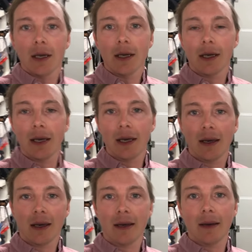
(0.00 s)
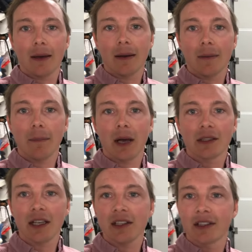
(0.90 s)

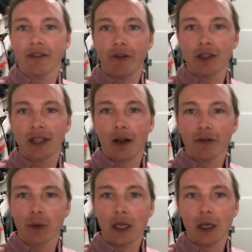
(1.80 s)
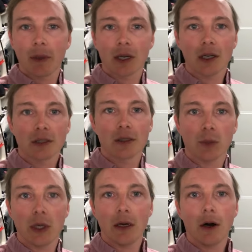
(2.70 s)
But it's the first day of the week because
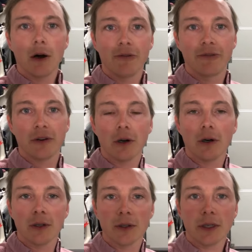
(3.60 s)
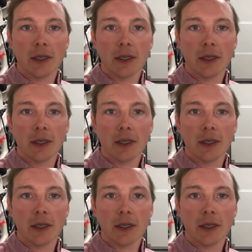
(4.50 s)
we're off on,